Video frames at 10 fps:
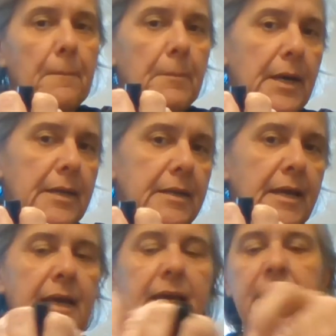but
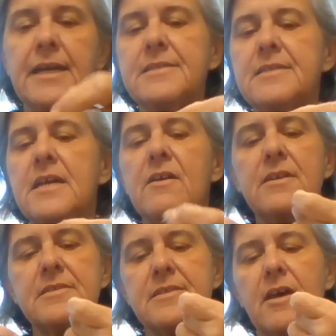it's there.
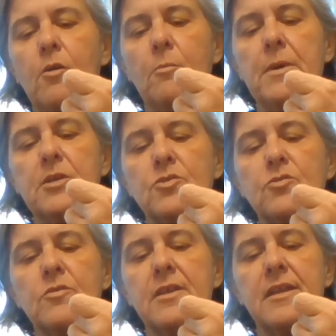It's to help make
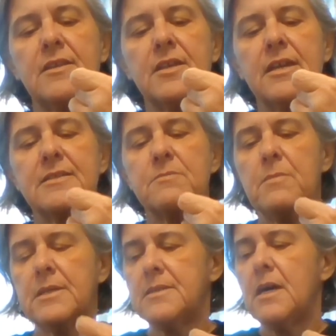sure that nothing gets
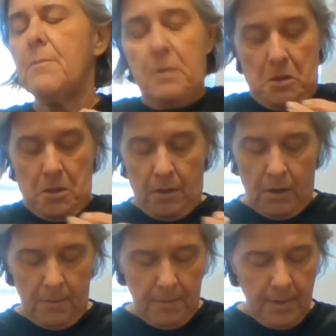mixed up.
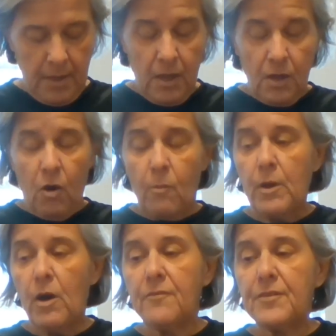We
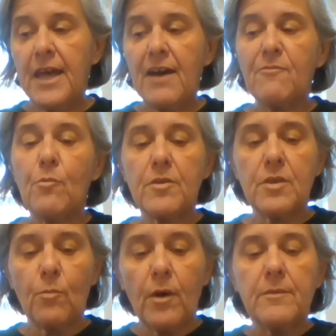often have more
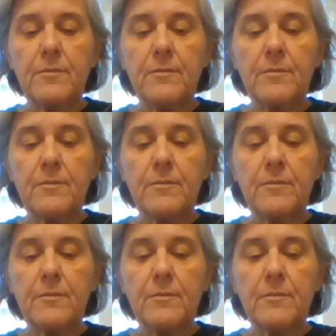than one